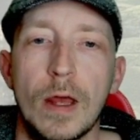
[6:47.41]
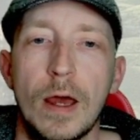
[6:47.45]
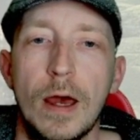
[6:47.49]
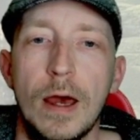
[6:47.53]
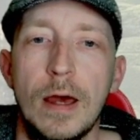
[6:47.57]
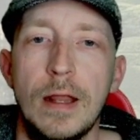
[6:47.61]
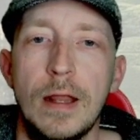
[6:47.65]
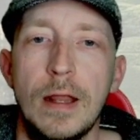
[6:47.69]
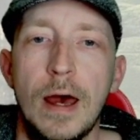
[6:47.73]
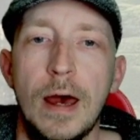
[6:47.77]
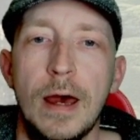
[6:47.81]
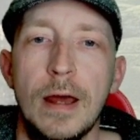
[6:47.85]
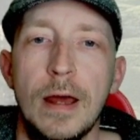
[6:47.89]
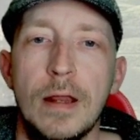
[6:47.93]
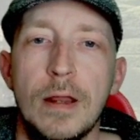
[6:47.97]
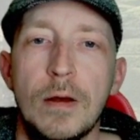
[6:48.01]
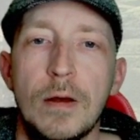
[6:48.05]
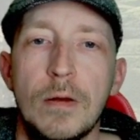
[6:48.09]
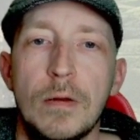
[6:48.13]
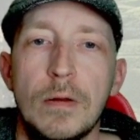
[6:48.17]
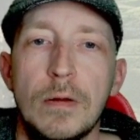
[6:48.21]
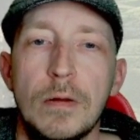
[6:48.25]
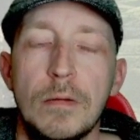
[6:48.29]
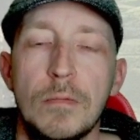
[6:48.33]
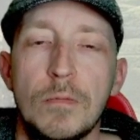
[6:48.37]
And then
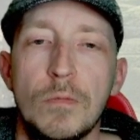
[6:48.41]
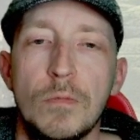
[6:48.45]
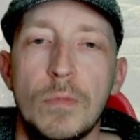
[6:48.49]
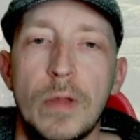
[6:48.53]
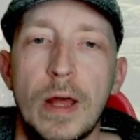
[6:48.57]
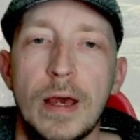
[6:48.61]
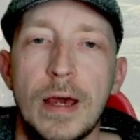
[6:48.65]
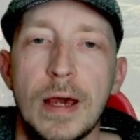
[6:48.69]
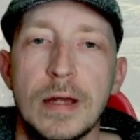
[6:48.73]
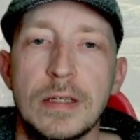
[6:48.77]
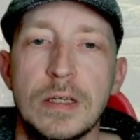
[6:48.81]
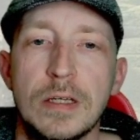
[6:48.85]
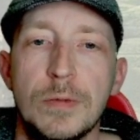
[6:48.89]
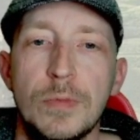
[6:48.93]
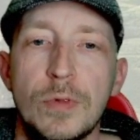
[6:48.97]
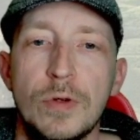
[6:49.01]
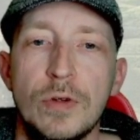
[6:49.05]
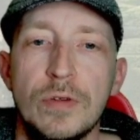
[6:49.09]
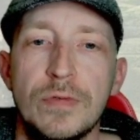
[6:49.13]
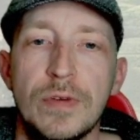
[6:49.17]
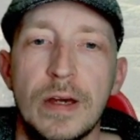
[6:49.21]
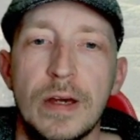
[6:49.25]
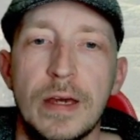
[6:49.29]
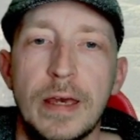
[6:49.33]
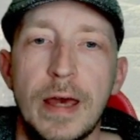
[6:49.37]
they get to
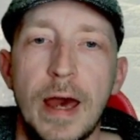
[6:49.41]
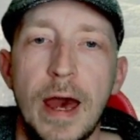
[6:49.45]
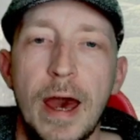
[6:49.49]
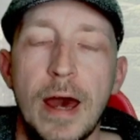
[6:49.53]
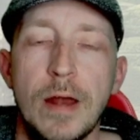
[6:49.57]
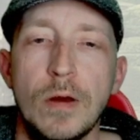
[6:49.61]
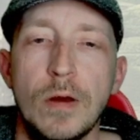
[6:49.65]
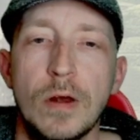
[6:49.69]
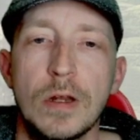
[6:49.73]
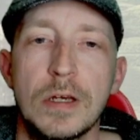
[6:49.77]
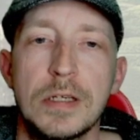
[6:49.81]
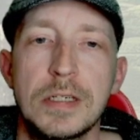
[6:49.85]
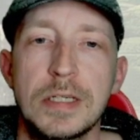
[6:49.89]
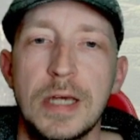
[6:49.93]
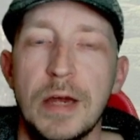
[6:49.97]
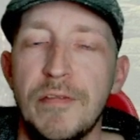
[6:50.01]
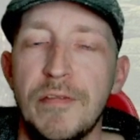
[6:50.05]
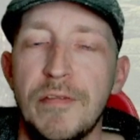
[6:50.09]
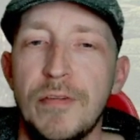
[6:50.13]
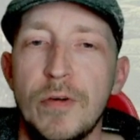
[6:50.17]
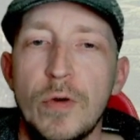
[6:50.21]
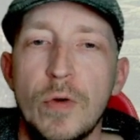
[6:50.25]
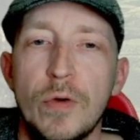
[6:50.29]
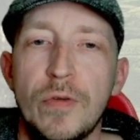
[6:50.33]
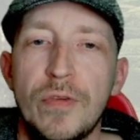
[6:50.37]
move again. I'm going to skip
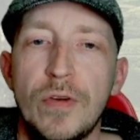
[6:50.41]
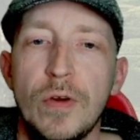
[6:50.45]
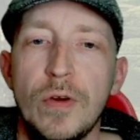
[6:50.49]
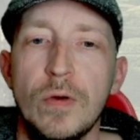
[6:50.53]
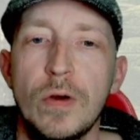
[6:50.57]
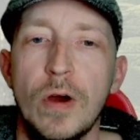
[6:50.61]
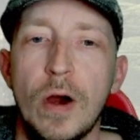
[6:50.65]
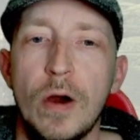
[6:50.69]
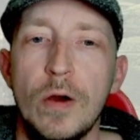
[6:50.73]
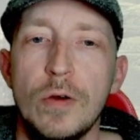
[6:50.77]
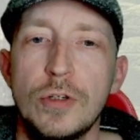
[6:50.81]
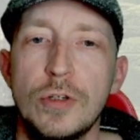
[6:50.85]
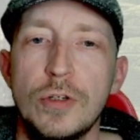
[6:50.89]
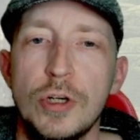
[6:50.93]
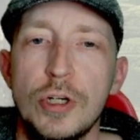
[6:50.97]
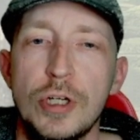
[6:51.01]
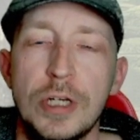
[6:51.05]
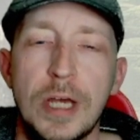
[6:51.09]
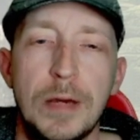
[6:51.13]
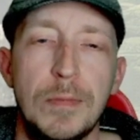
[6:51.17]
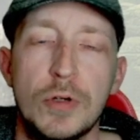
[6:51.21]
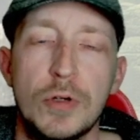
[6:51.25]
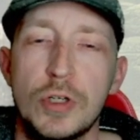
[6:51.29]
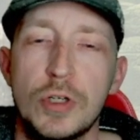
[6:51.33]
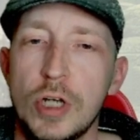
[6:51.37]
through a few goes, just
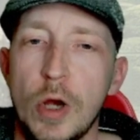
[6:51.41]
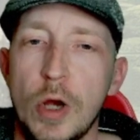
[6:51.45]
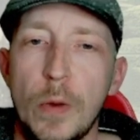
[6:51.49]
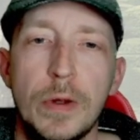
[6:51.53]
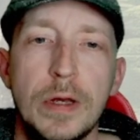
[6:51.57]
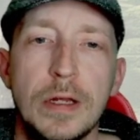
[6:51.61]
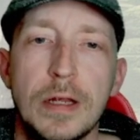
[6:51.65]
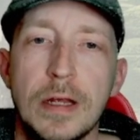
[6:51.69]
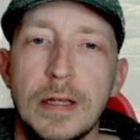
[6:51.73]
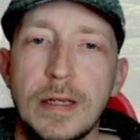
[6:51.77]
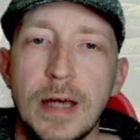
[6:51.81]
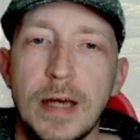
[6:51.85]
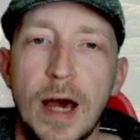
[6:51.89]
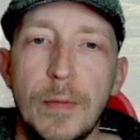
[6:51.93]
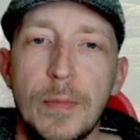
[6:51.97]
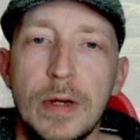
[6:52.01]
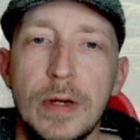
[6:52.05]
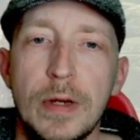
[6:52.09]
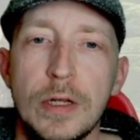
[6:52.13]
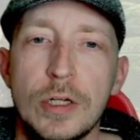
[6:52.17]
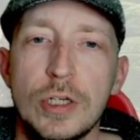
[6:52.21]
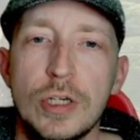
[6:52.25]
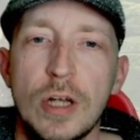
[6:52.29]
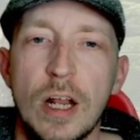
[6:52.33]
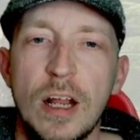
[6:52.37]
keep showing you the
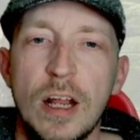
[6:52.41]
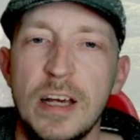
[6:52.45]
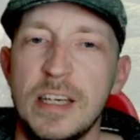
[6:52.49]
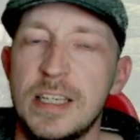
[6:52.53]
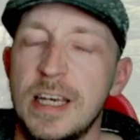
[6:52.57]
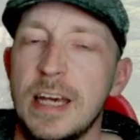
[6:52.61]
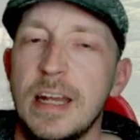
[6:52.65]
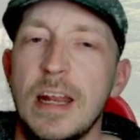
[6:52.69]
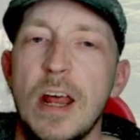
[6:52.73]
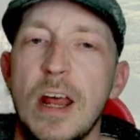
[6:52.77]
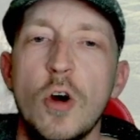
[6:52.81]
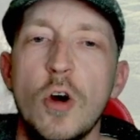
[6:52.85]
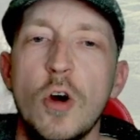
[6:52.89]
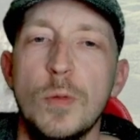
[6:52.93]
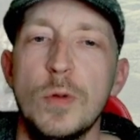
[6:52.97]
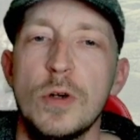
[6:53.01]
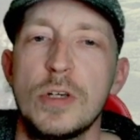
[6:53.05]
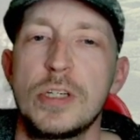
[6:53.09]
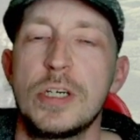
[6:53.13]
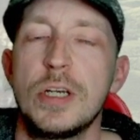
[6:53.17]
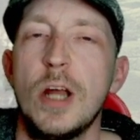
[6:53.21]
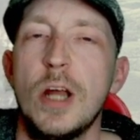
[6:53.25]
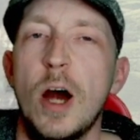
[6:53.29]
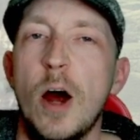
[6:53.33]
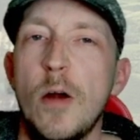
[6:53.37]
damage. Like I say, in a normal
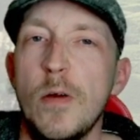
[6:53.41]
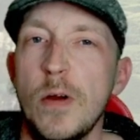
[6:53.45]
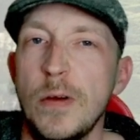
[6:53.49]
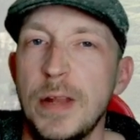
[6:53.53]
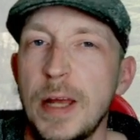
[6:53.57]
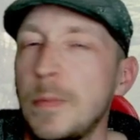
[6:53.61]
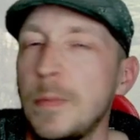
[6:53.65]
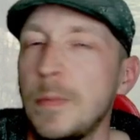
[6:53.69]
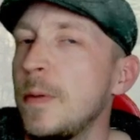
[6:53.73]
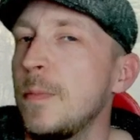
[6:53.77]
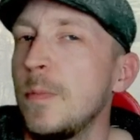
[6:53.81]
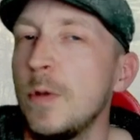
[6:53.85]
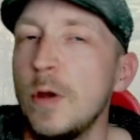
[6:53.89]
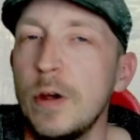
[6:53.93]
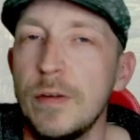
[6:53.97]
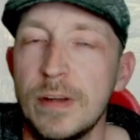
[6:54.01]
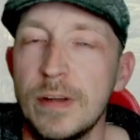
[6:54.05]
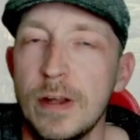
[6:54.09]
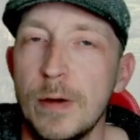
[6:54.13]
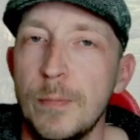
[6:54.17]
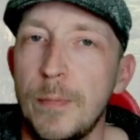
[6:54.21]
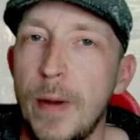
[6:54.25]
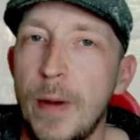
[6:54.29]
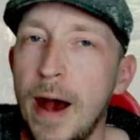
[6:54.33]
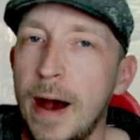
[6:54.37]
scenario, they'll be moving
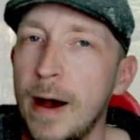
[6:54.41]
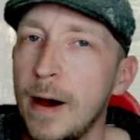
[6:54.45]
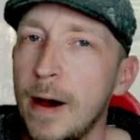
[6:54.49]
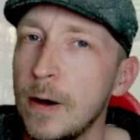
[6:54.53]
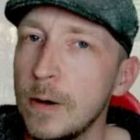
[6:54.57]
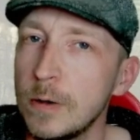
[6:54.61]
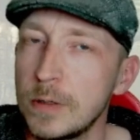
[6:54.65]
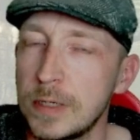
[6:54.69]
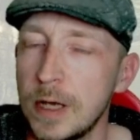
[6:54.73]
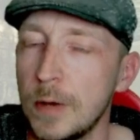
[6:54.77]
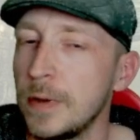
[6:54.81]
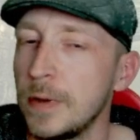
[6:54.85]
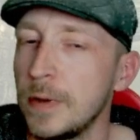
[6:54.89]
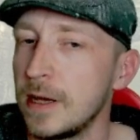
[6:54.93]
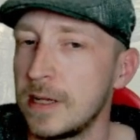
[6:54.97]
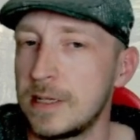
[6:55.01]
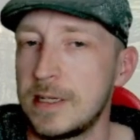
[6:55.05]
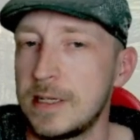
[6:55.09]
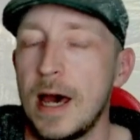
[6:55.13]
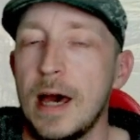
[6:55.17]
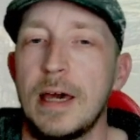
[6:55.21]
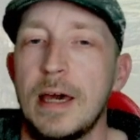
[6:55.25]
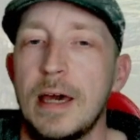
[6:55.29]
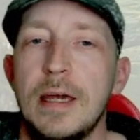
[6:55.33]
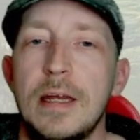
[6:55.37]
about, they'll be
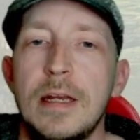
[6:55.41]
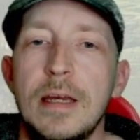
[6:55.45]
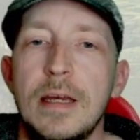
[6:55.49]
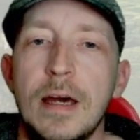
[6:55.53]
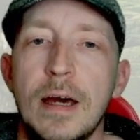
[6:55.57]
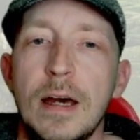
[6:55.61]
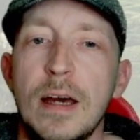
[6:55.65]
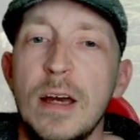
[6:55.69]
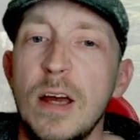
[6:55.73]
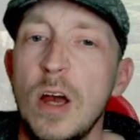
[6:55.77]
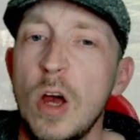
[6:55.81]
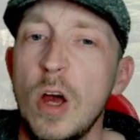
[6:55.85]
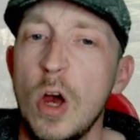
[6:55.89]
attacking you.